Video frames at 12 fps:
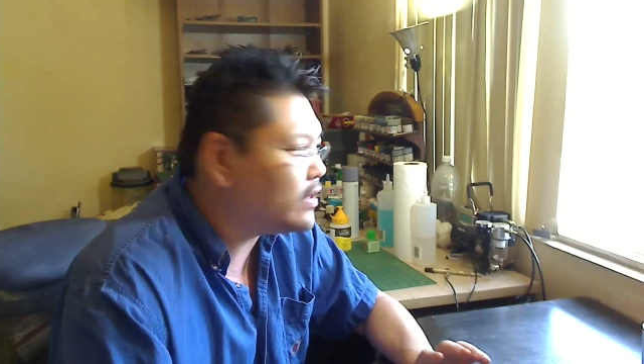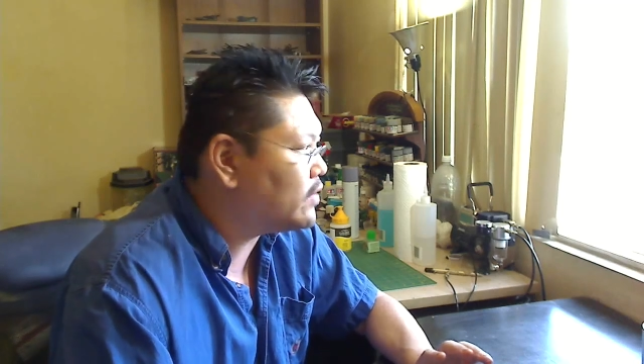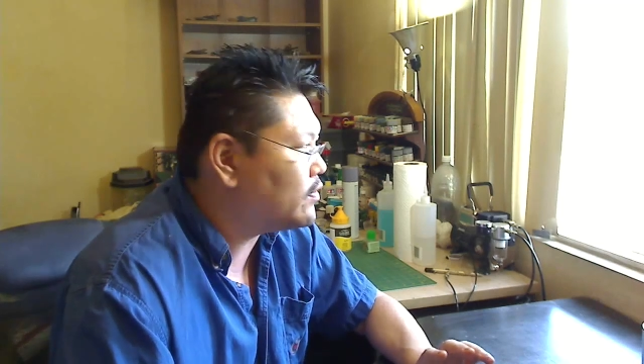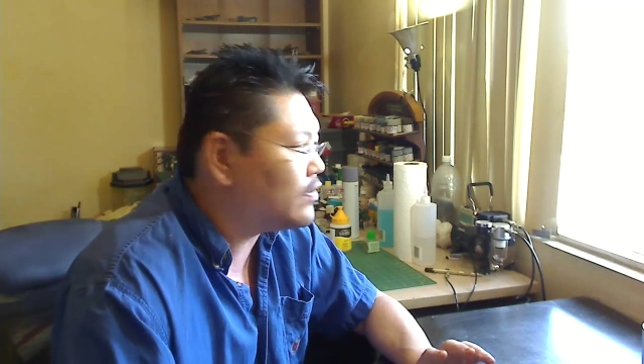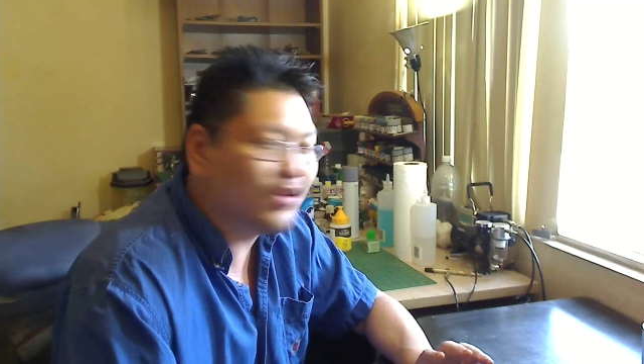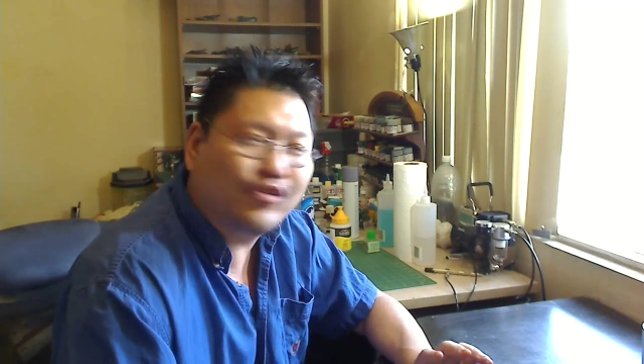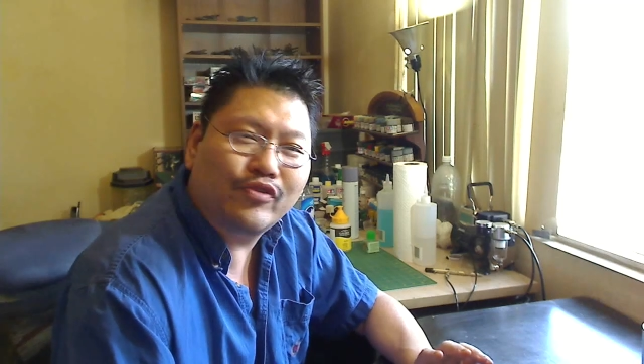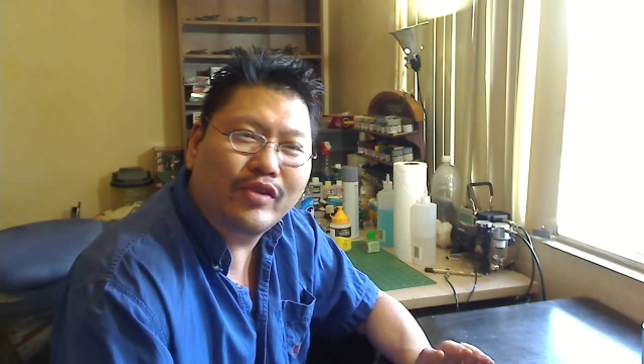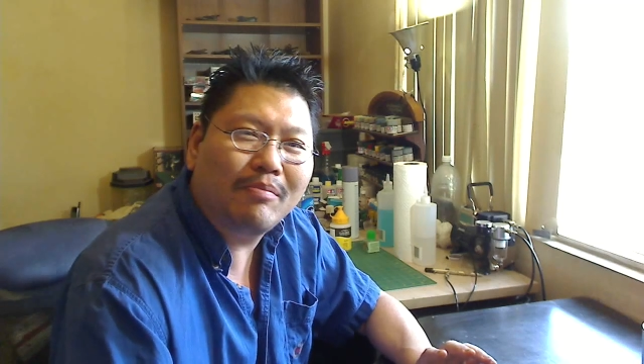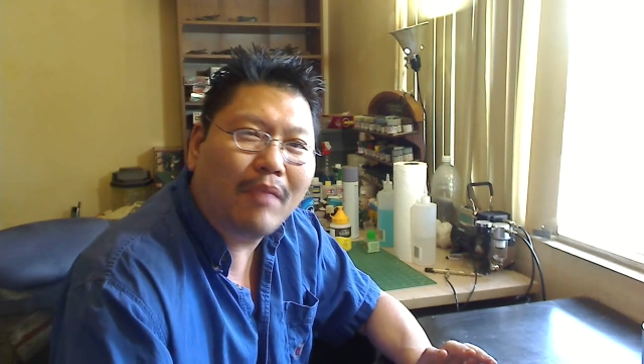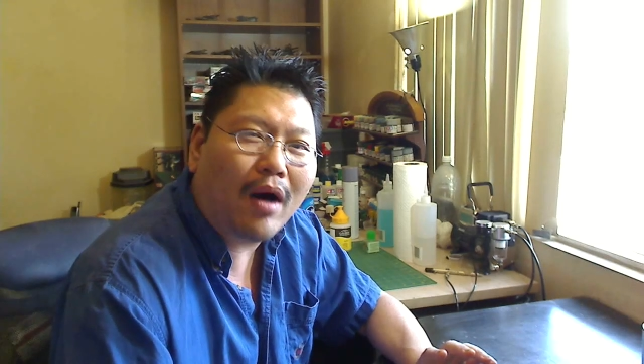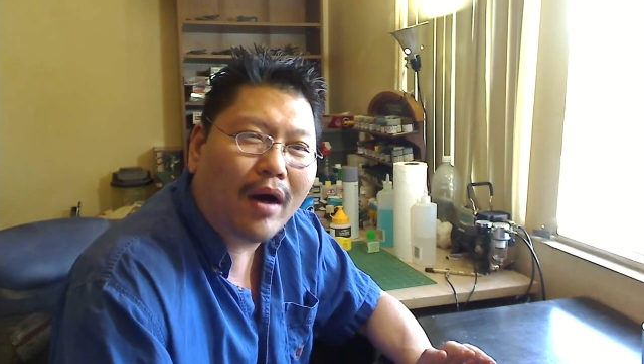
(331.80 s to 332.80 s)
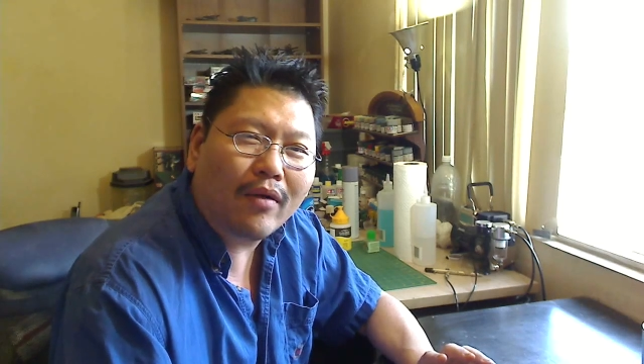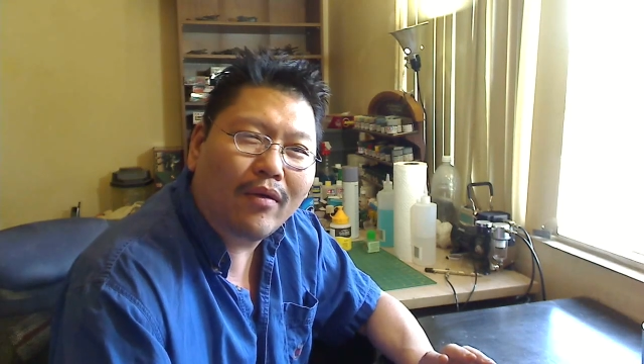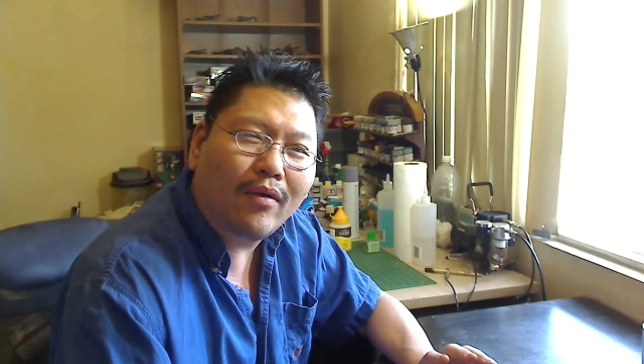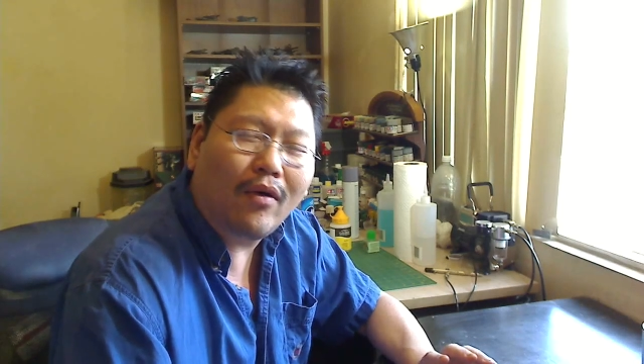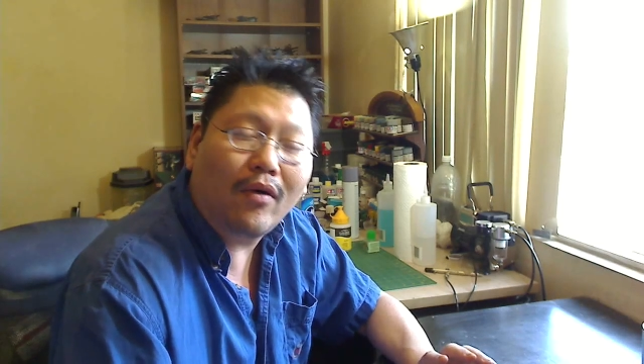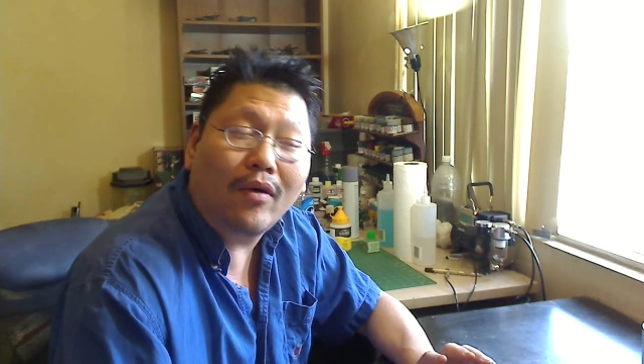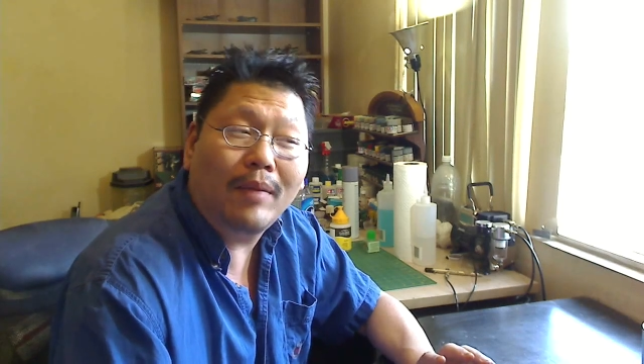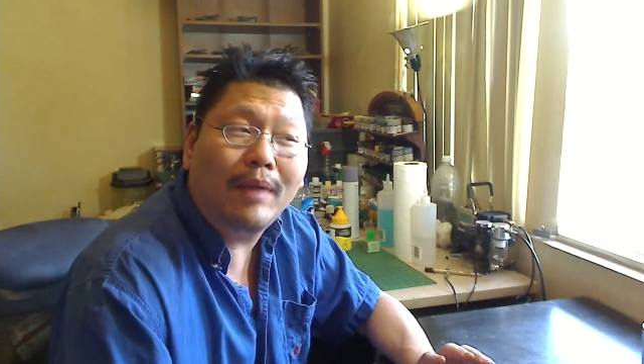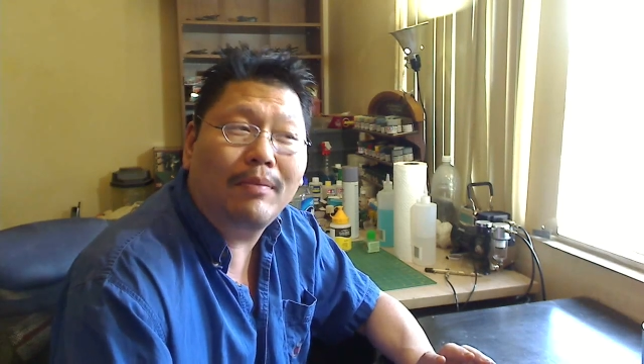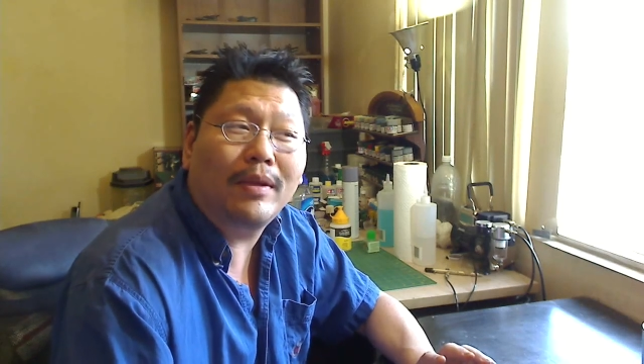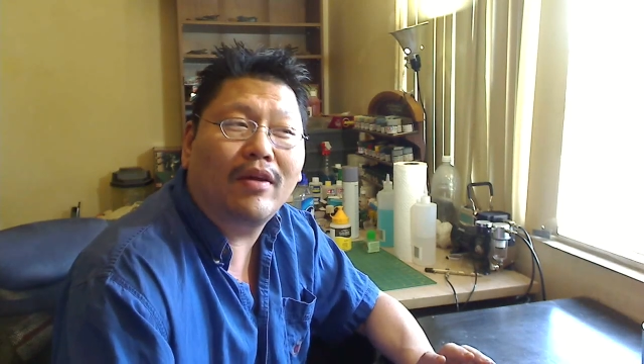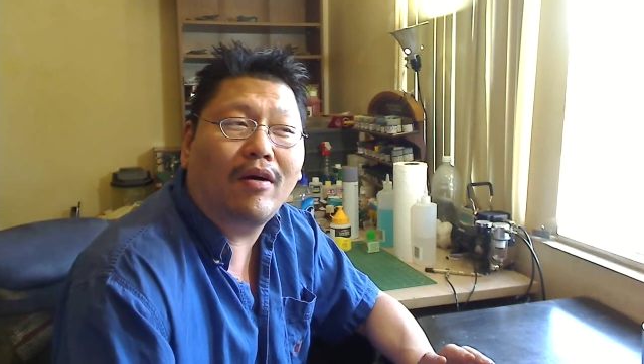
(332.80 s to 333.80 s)
the dream model, or
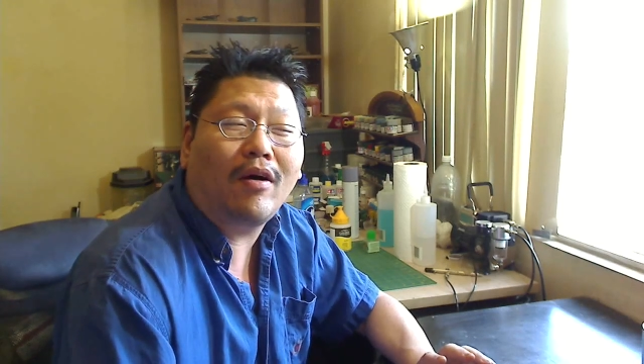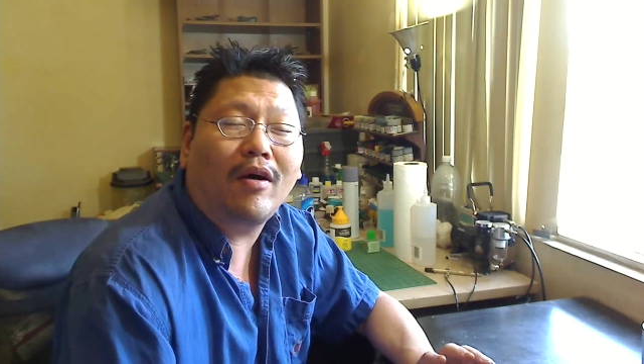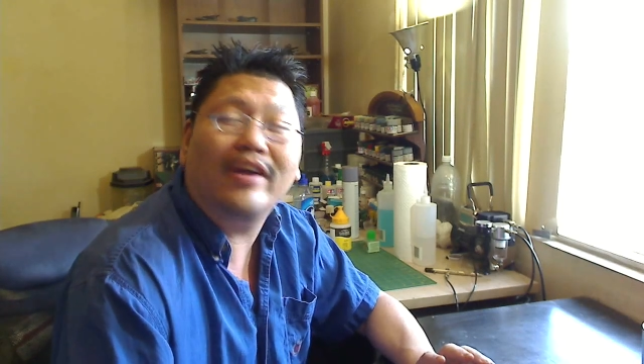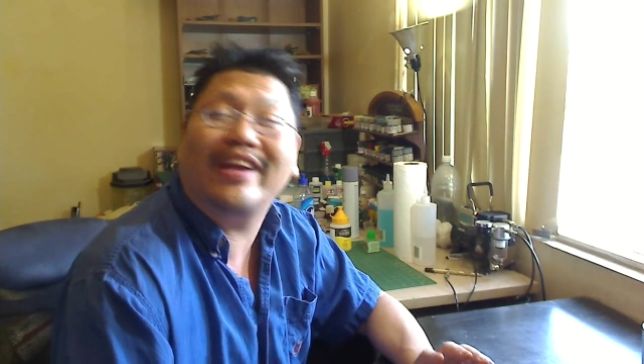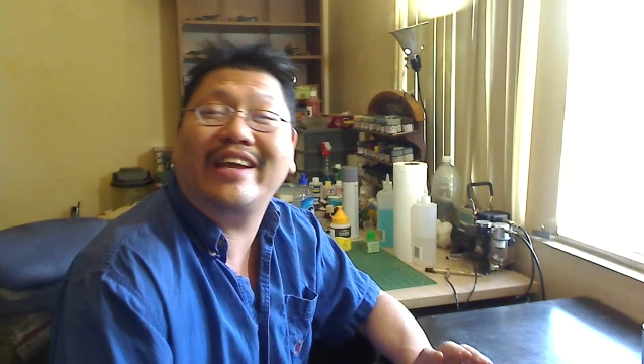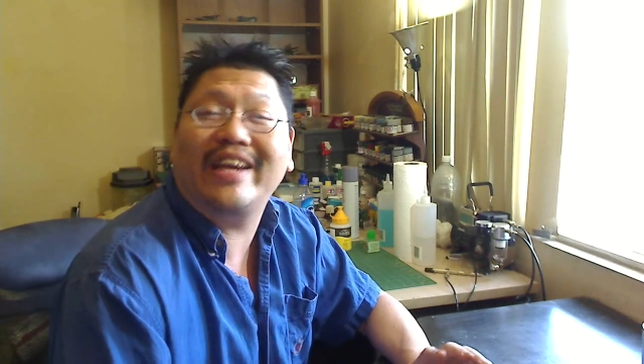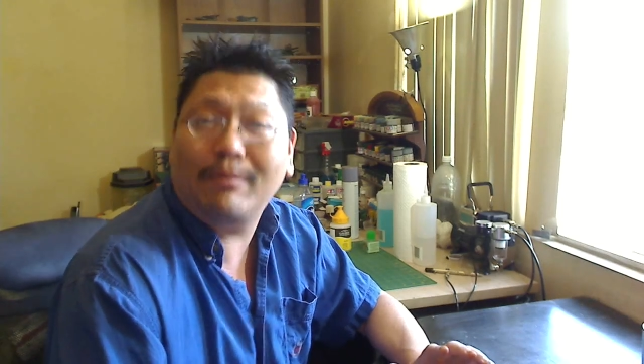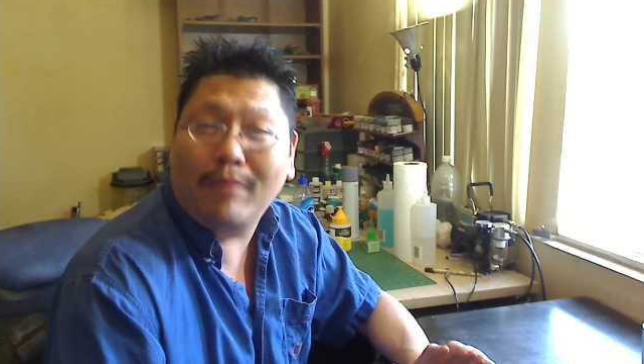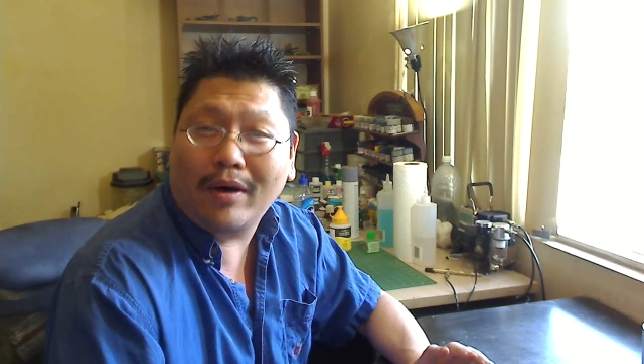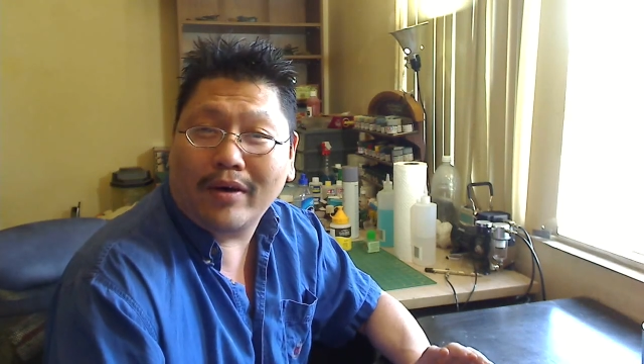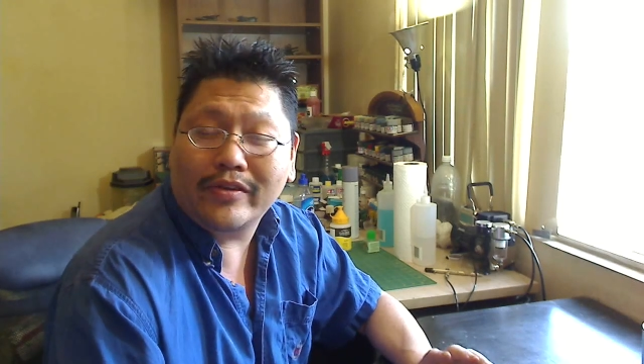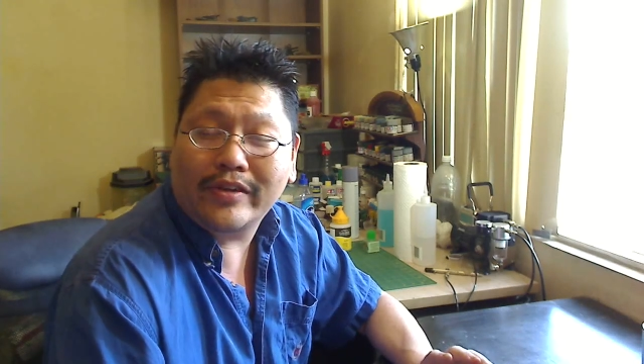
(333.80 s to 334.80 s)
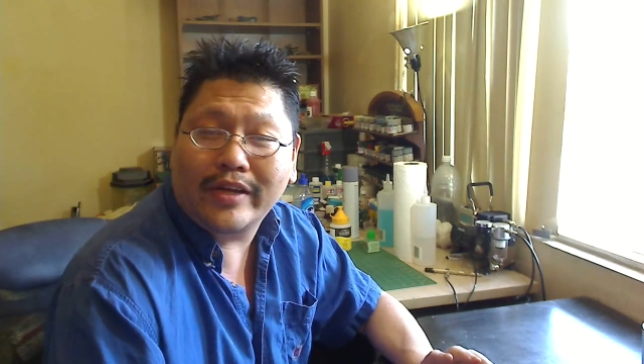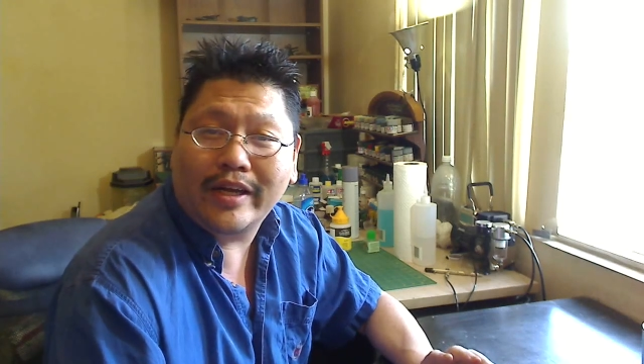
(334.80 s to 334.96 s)
maybe the hard to get models